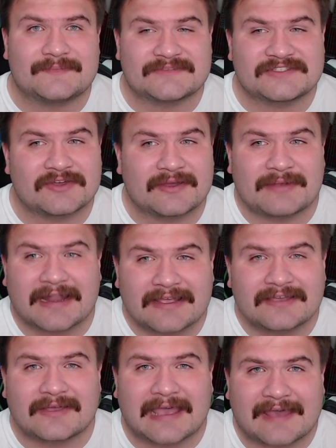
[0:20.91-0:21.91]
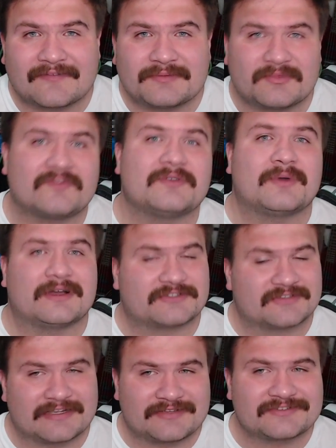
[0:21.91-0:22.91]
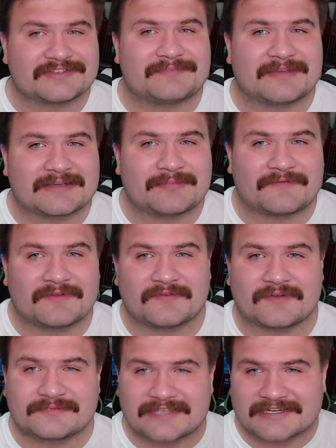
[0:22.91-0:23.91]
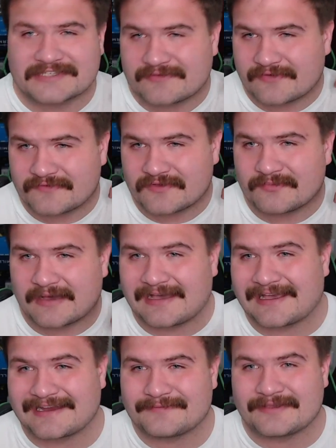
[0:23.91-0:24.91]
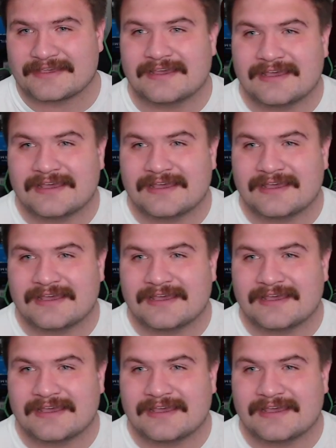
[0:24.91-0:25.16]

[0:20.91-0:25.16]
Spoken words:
So I'm not an avid movie watcher. I usually pick up a few films. I actually have a few behind me